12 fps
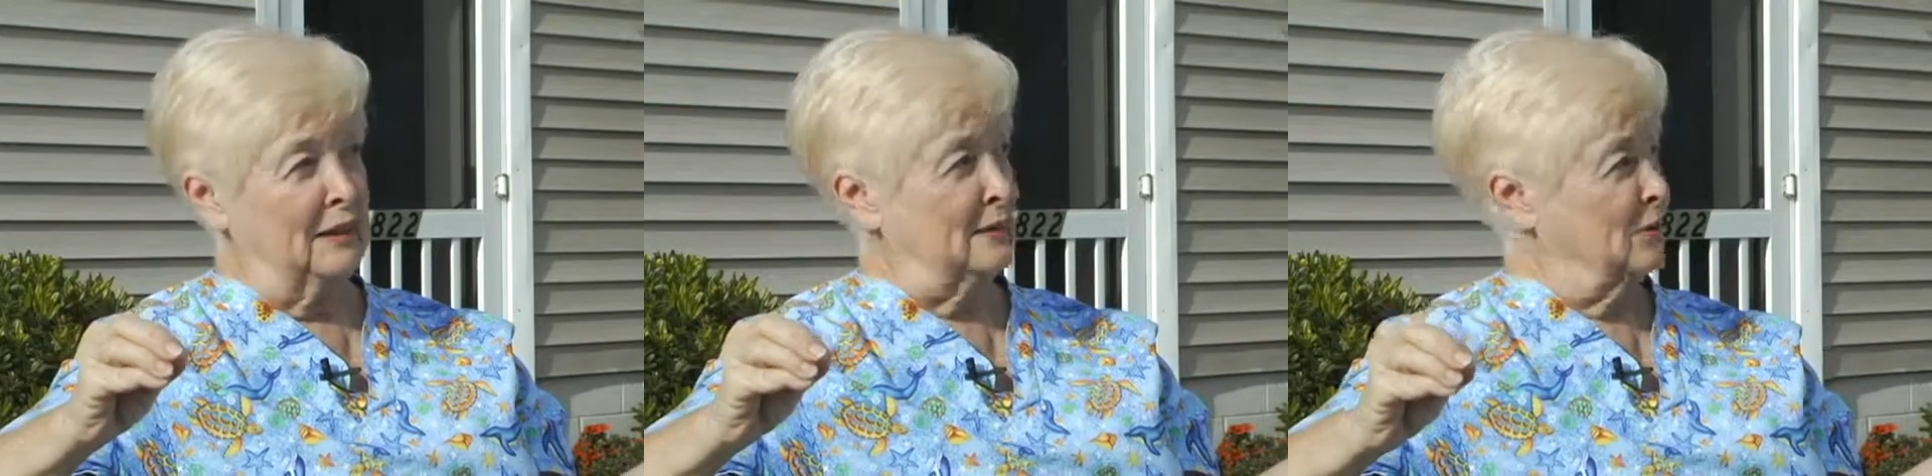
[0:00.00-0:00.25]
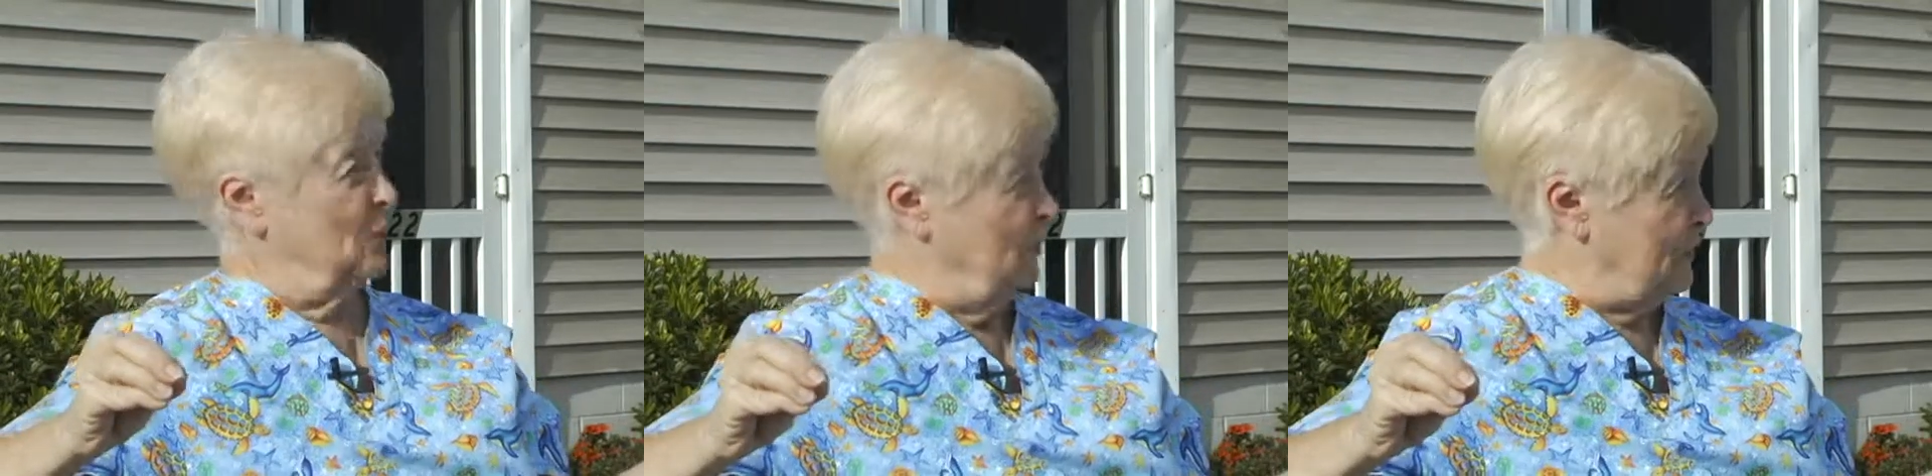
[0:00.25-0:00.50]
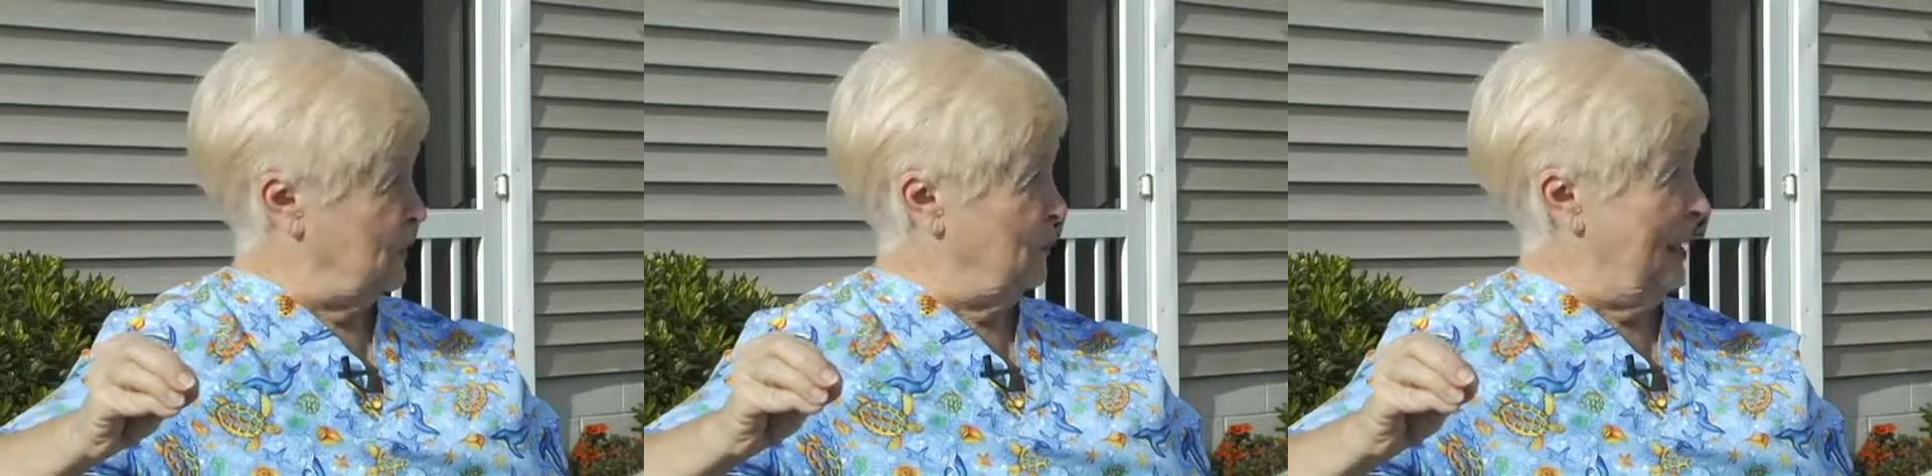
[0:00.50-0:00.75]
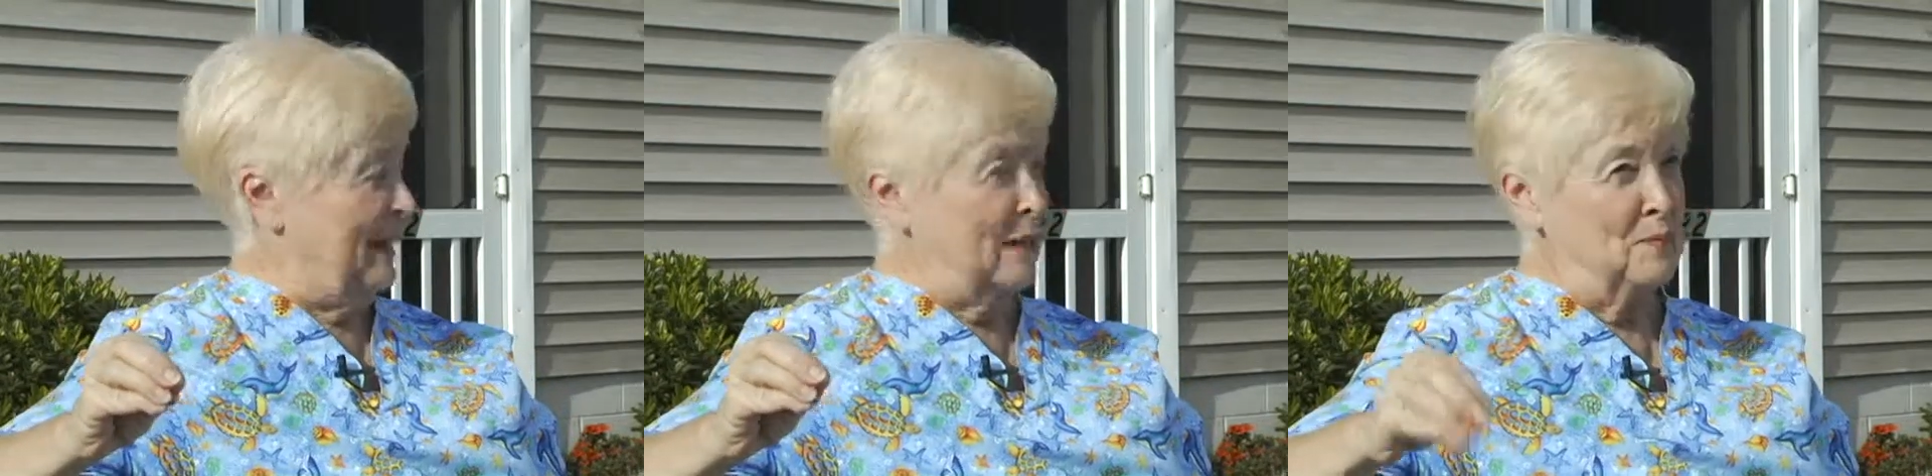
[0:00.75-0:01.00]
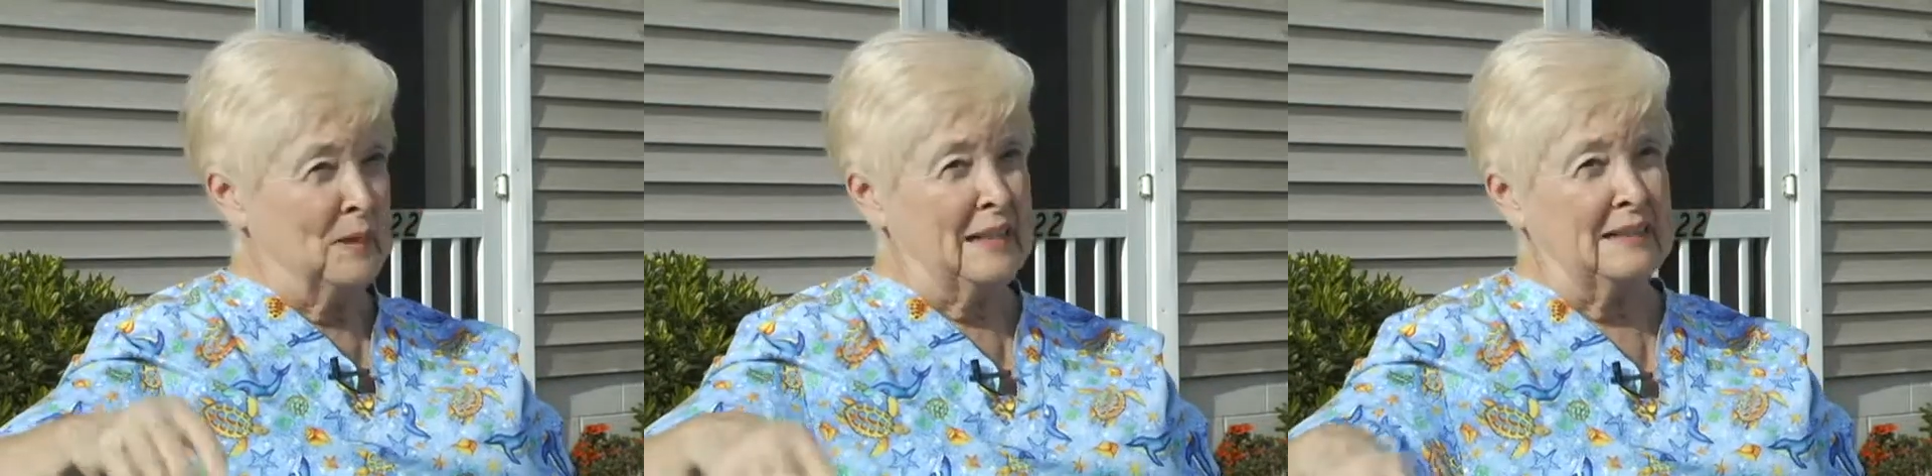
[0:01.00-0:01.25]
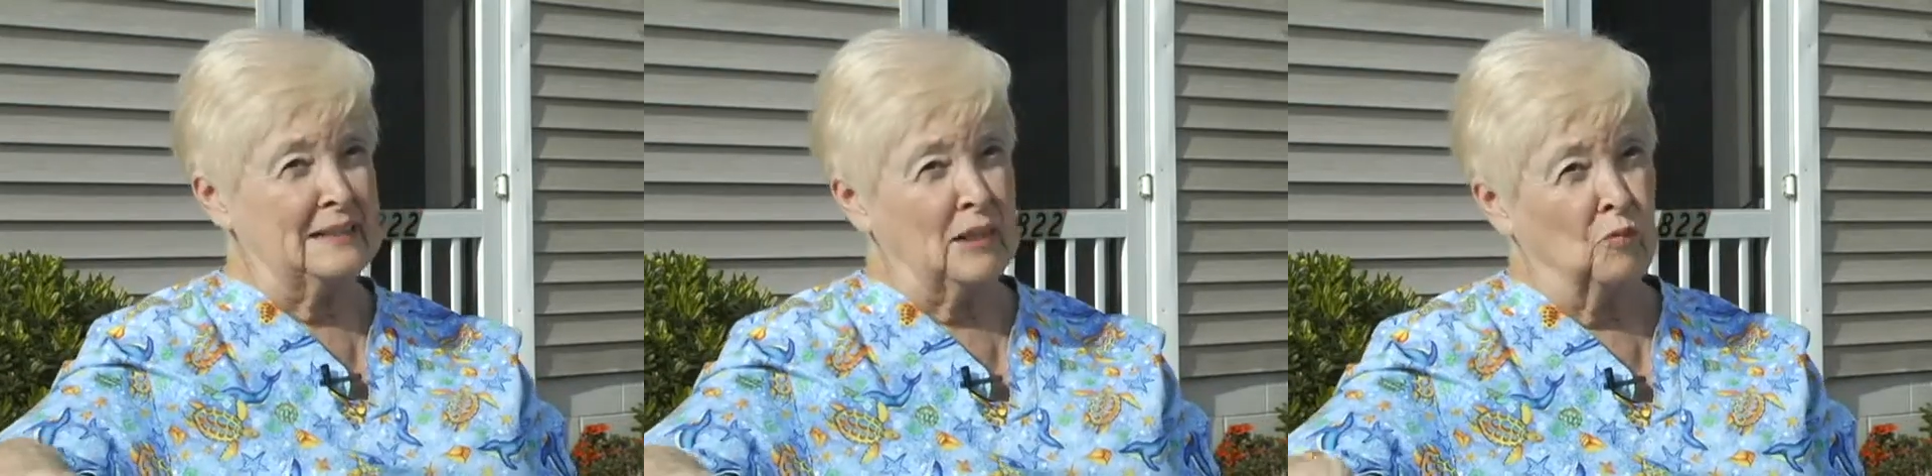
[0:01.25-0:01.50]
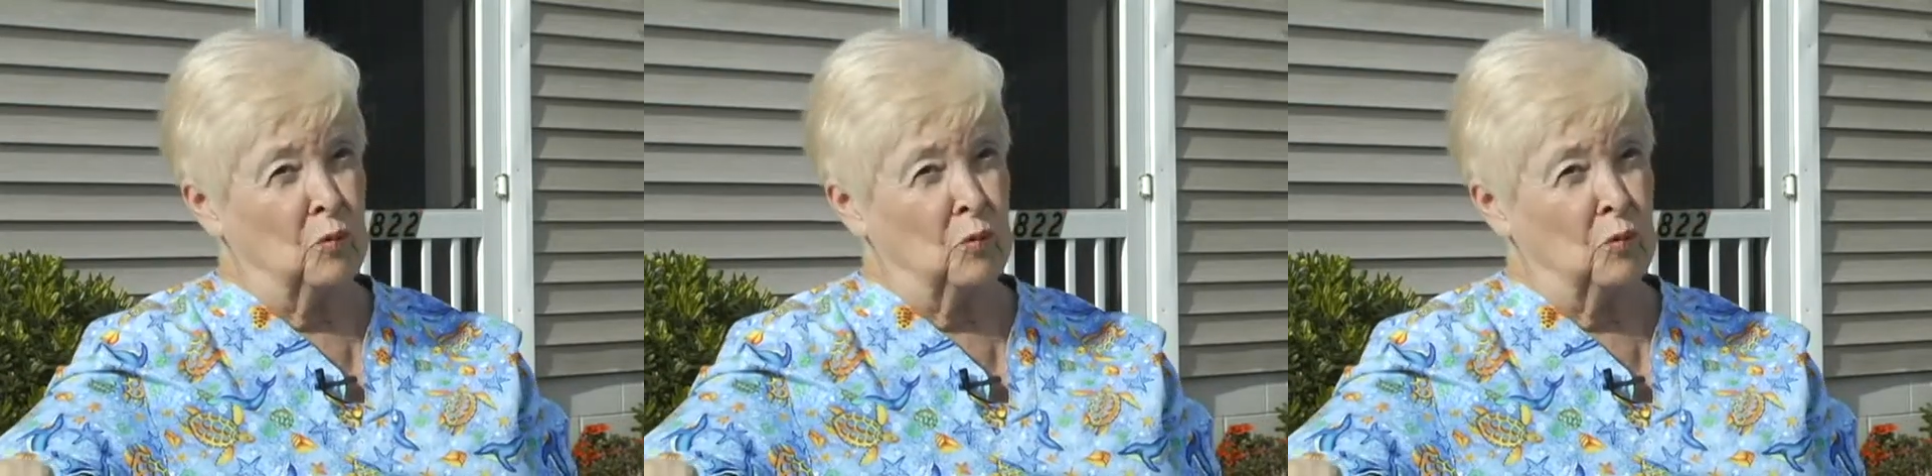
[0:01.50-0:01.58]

and looked around at me and said,